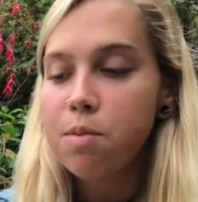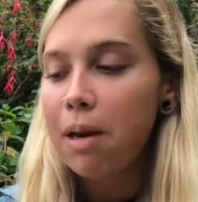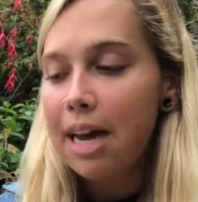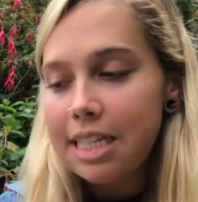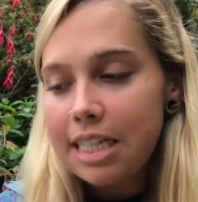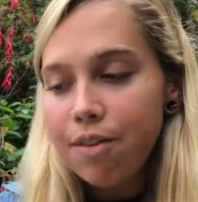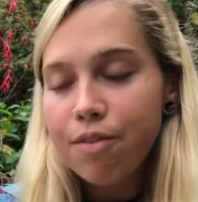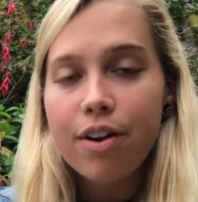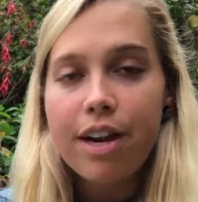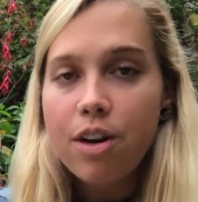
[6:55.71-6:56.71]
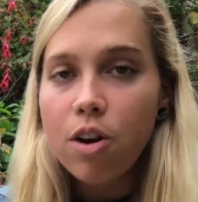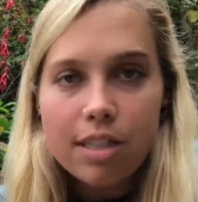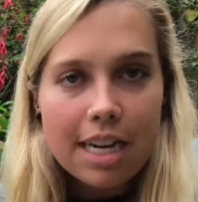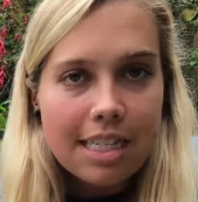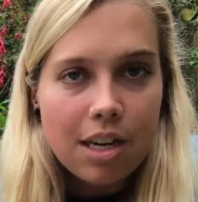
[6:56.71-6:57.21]
It's plastic free,
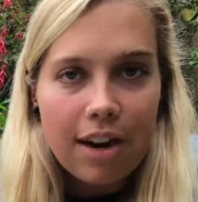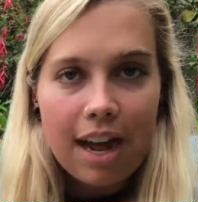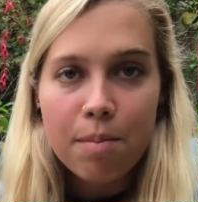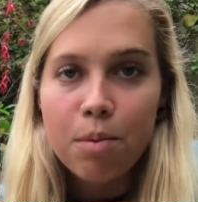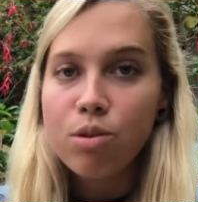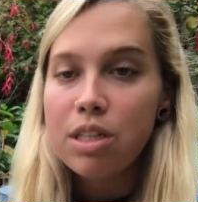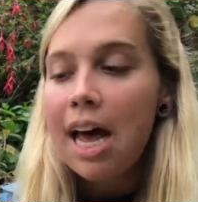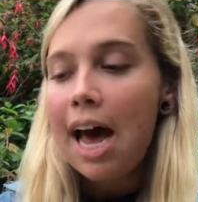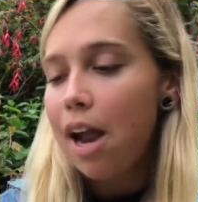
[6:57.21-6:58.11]
not tested on animals,